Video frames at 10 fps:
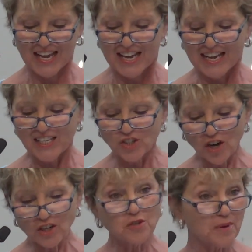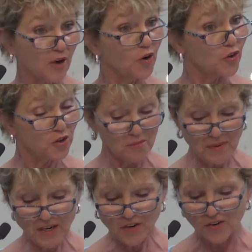he talks about her
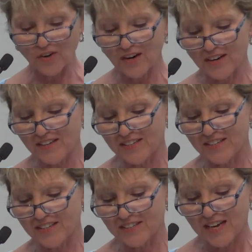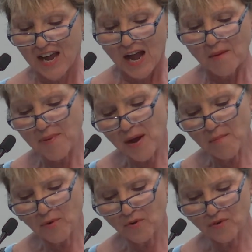demeanor and it says about
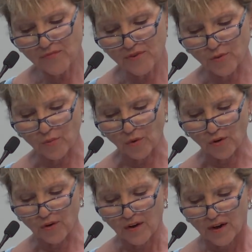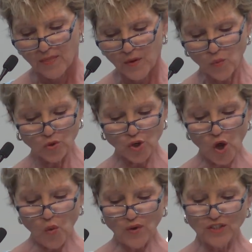Myrtle Fillmore, there was
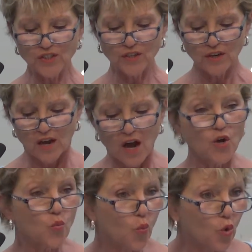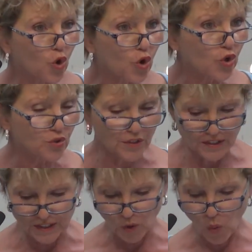always an
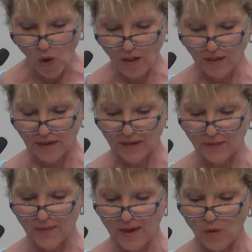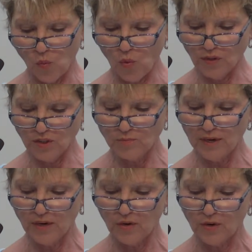unworldly quality that once
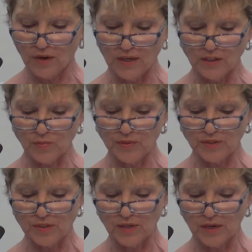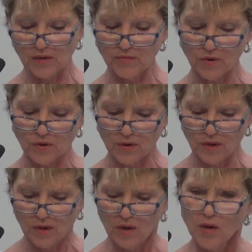made her husband say of her,
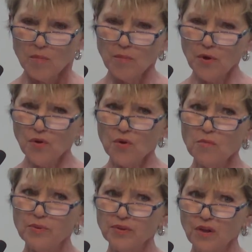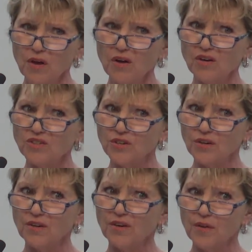Myrtle belongs on
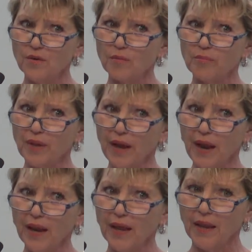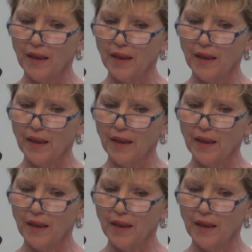another planet